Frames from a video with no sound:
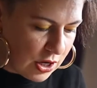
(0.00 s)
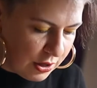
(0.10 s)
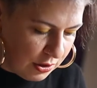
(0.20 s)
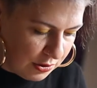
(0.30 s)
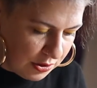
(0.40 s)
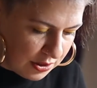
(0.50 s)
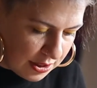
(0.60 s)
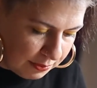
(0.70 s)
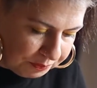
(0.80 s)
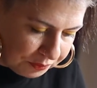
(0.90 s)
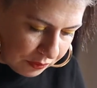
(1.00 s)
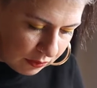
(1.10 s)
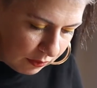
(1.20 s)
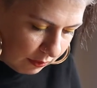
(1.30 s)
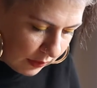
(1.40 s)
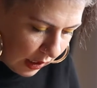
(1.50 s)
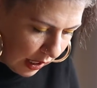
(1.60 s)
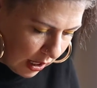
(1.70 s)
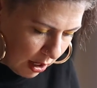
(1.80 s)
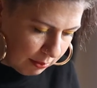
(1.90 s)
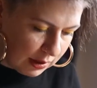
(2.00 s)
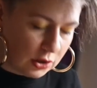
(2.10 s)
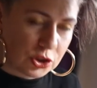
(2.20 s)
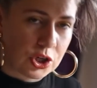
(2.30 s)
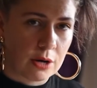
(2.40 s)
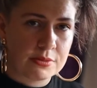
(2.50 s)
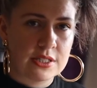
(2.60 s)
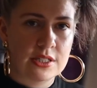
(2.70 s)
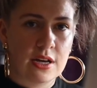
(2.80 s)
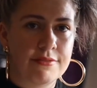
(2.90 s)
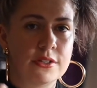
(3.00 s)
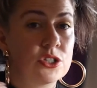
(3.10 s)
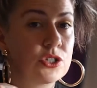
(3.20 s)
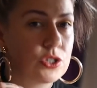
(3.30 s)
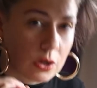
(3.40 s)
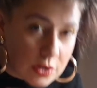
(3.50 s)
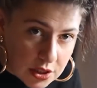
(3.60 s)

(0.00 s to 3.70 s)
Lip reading: used little charms and stuff, start